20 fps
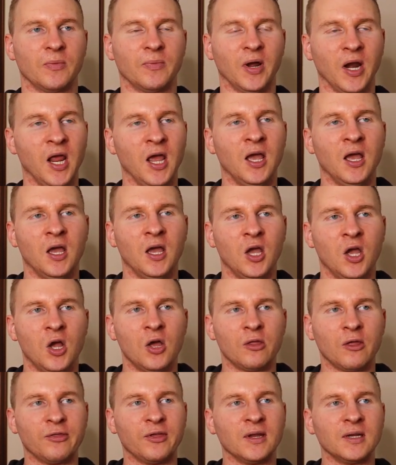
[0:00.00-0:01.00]
But
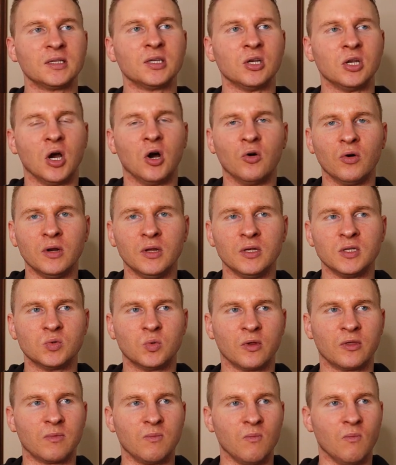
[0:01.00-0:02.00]
the thing to note is
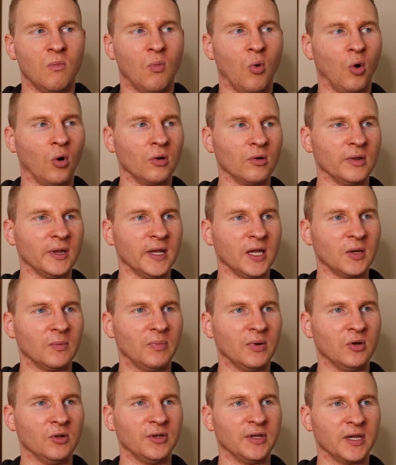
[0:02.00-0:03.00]
with more link
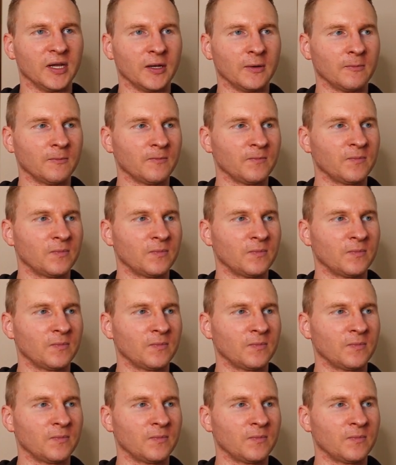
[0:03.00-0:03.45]
building,